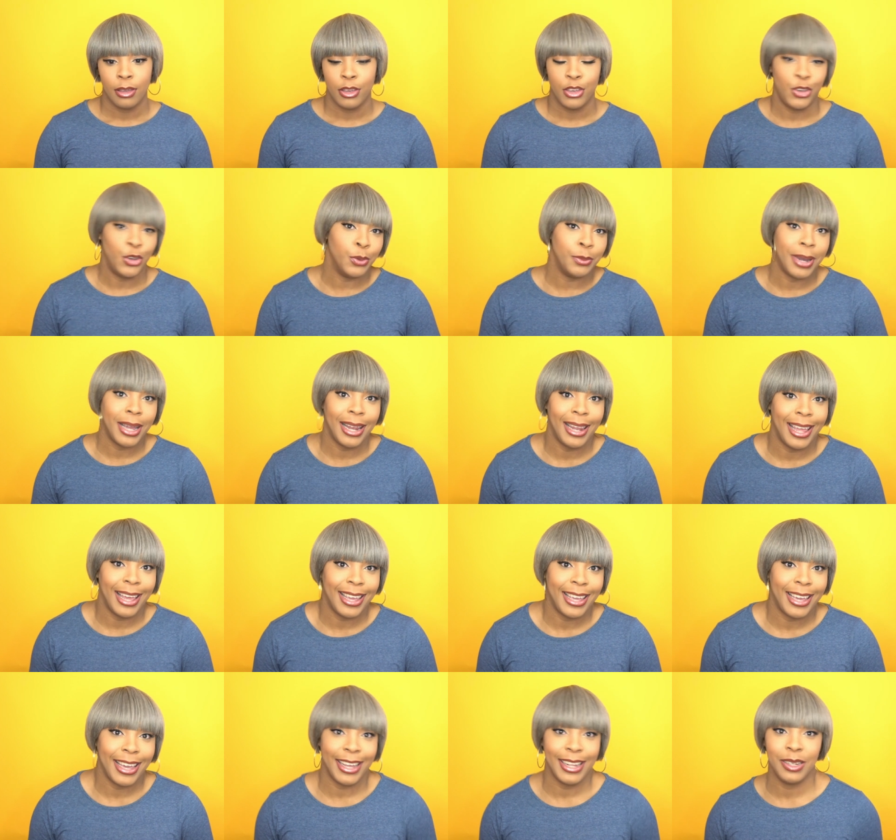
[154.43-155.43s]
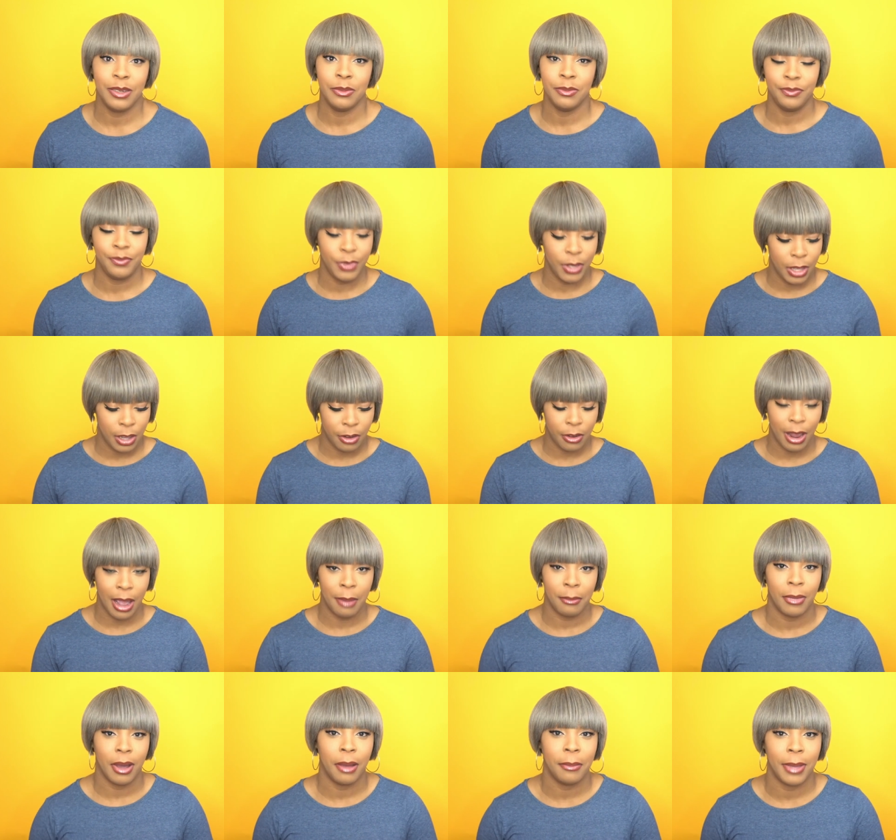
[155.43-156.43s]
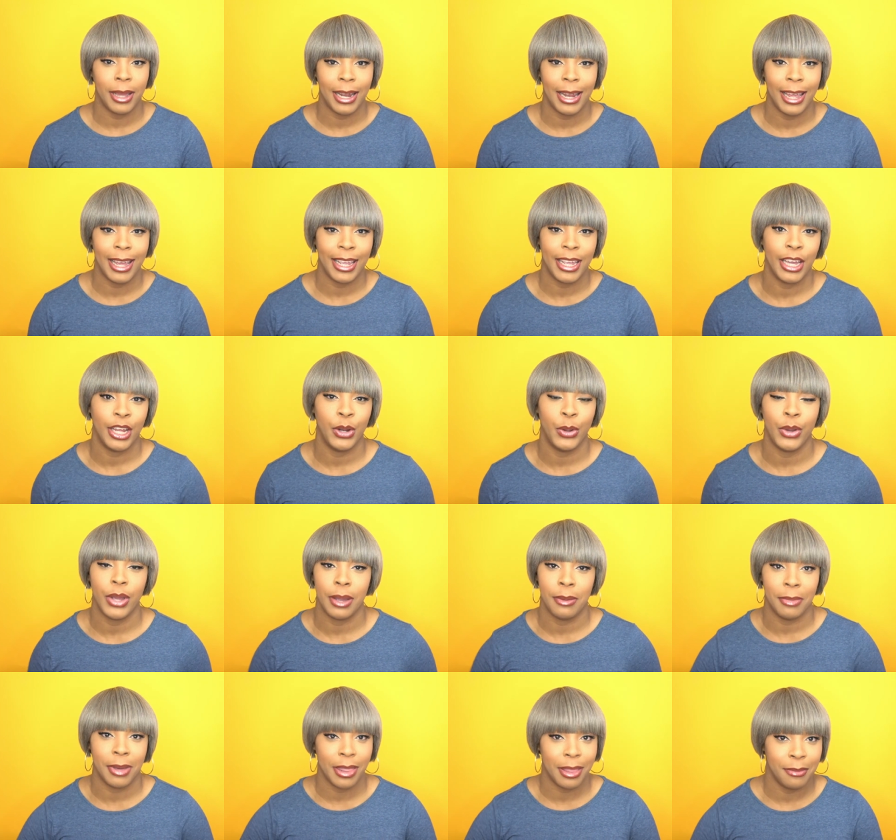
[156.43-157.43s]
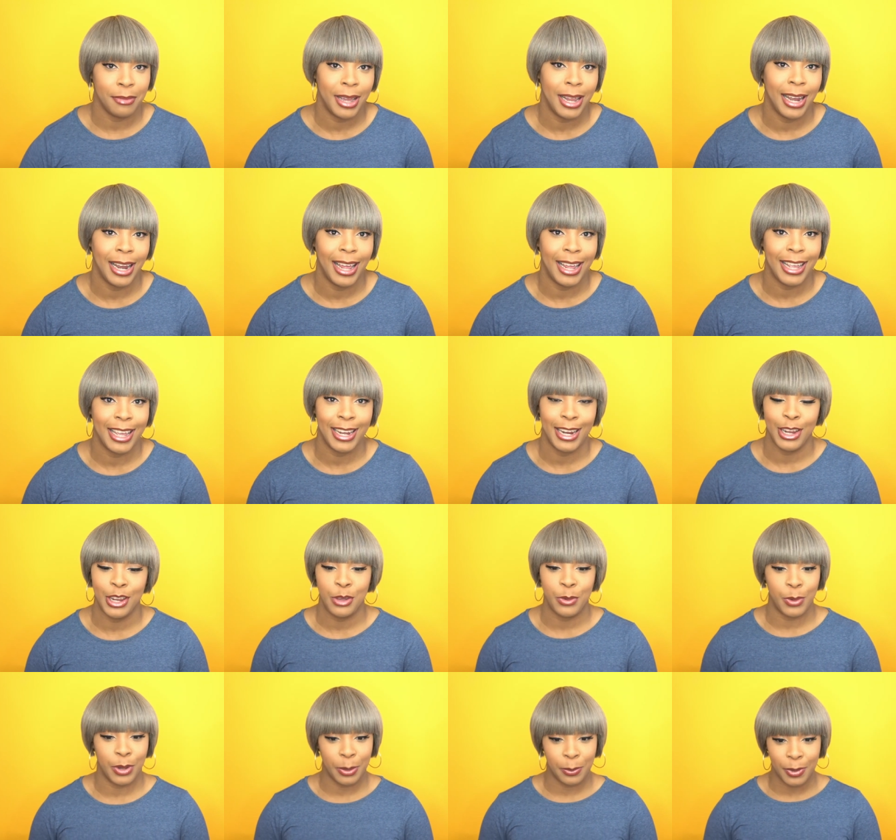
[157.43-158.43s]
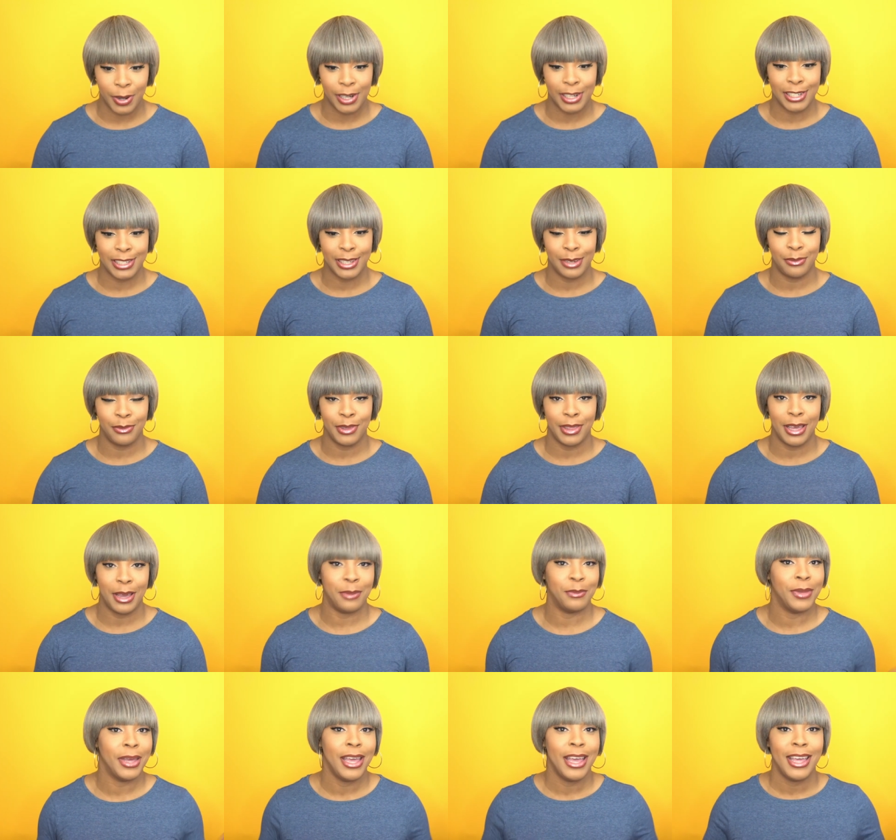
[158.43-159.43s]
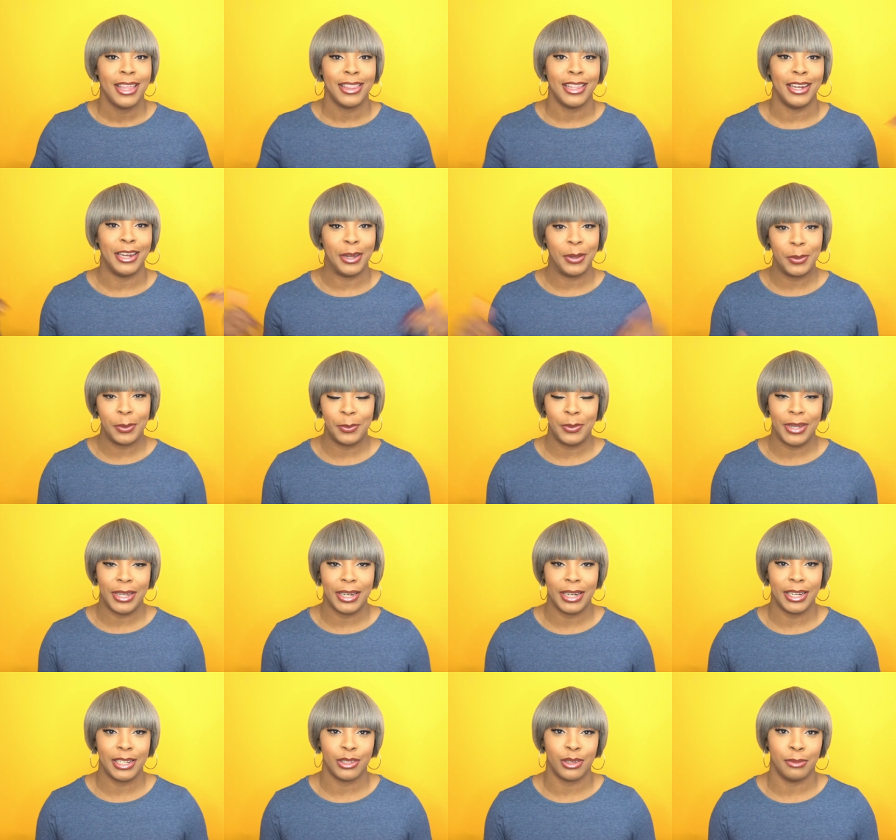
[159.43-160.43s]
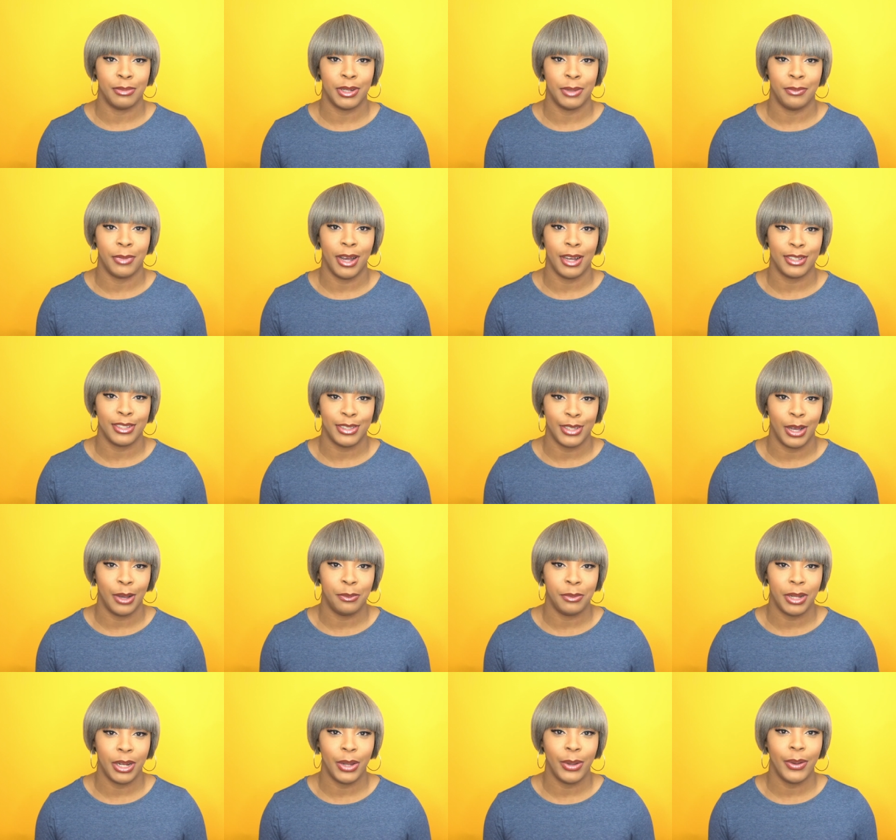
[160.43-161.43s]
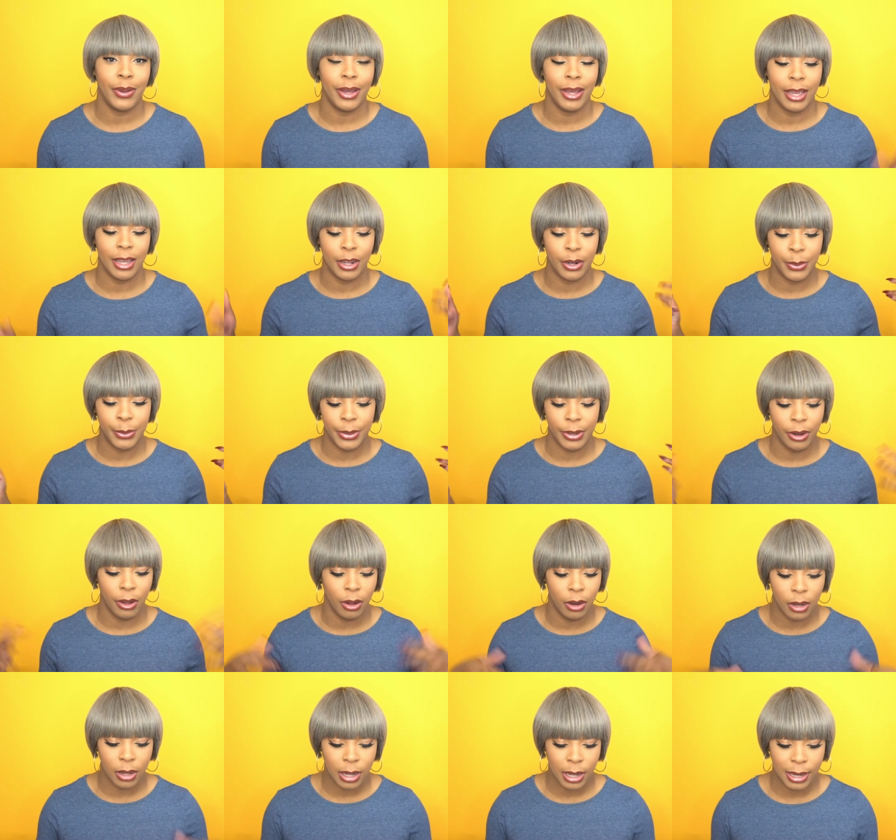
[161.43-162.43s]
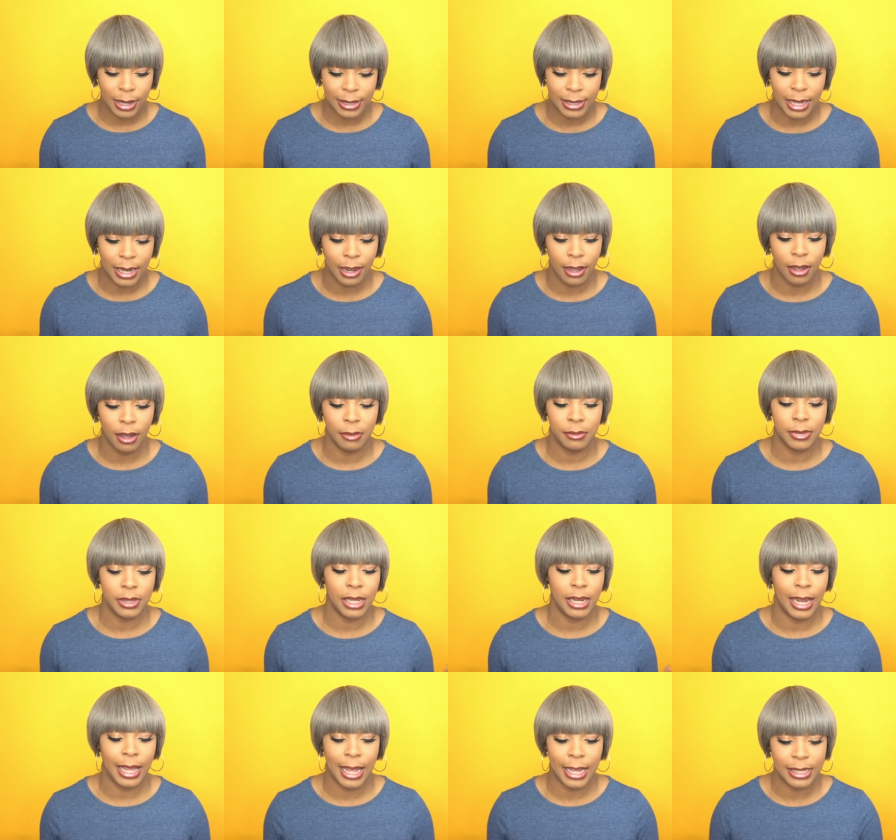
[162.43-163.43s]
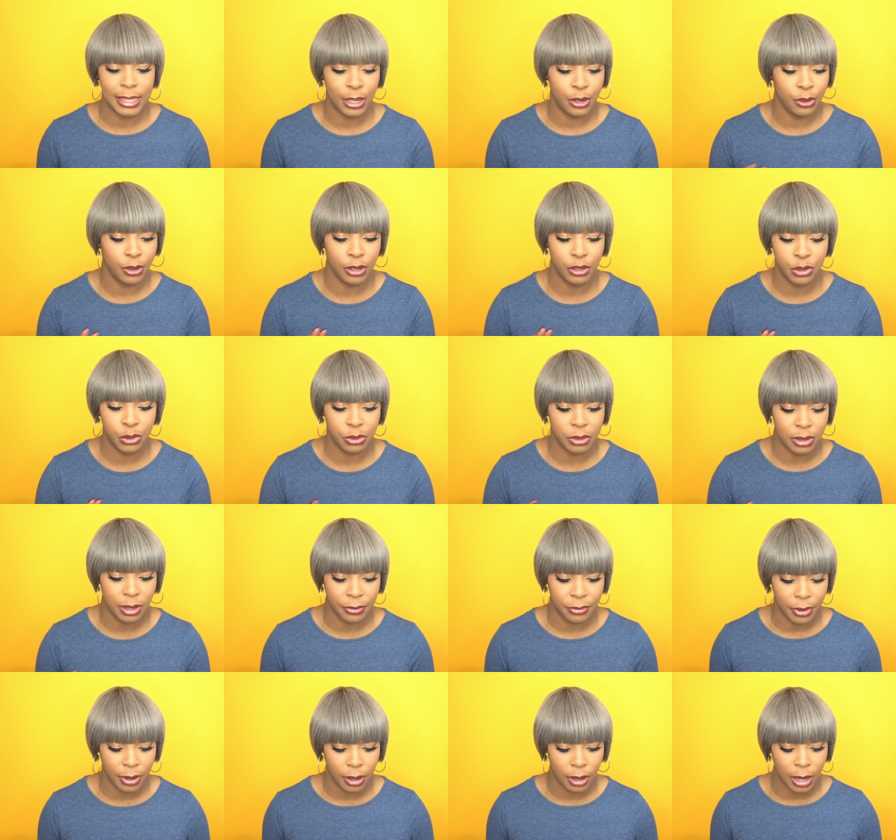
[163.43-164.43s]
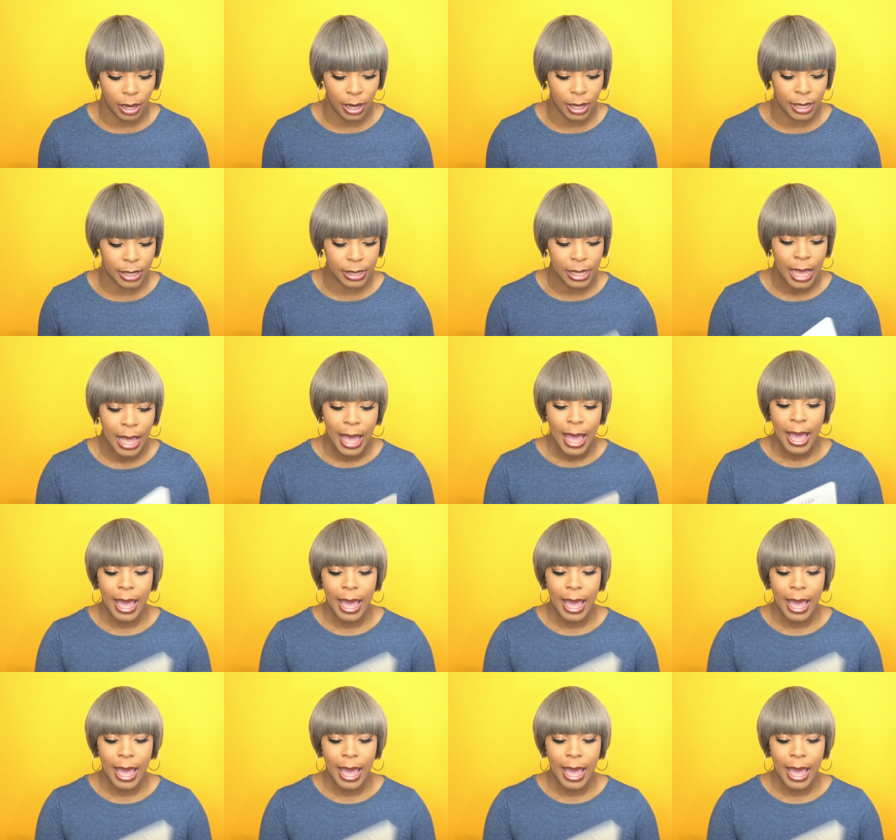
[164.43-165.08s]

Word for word: you might like it, your grandma might like it, or your mother might like it, and you want to purchase it for them, the link will be in the description box down below, including all the colors that it comes in. Like I said, you can choose different colors,